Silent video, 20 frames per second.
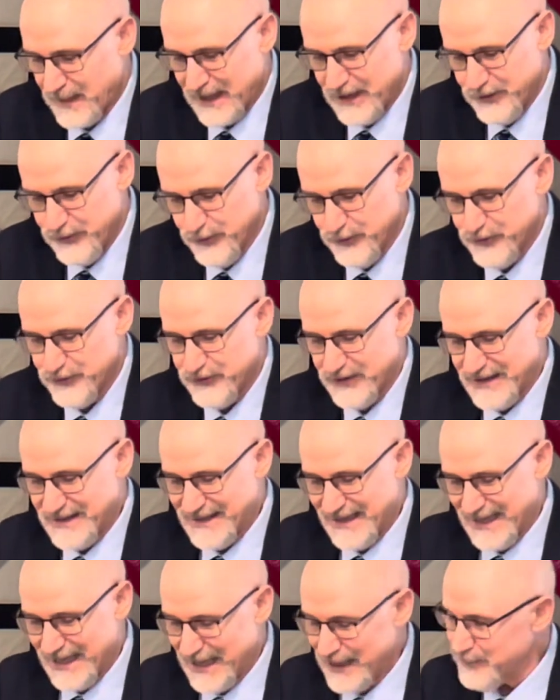
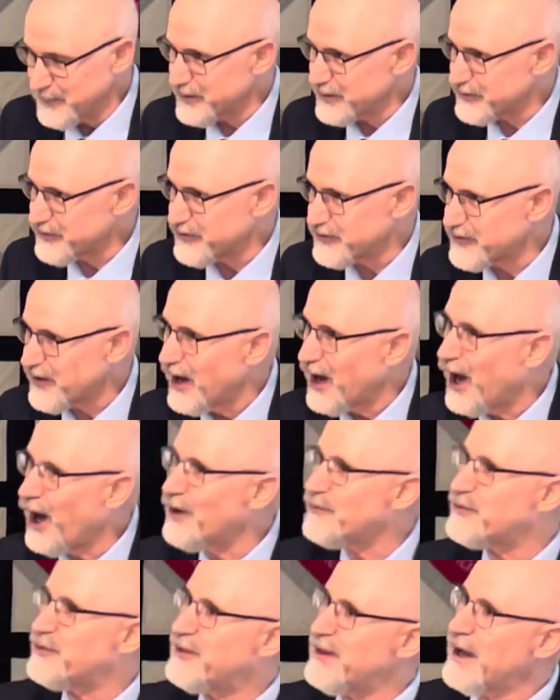using the images
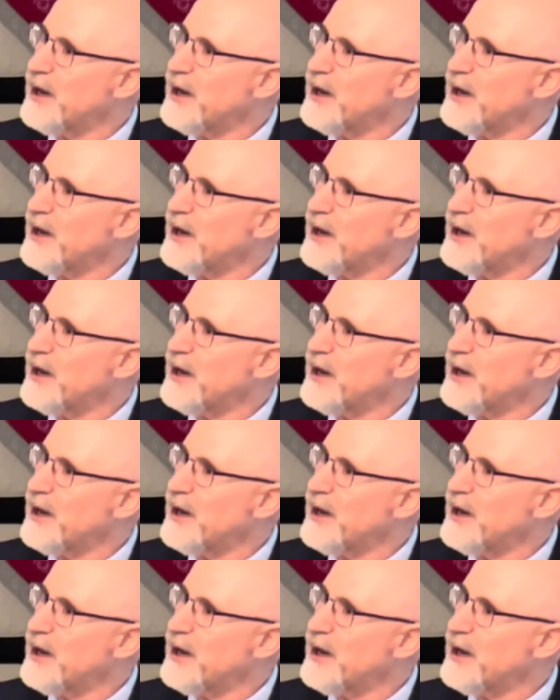of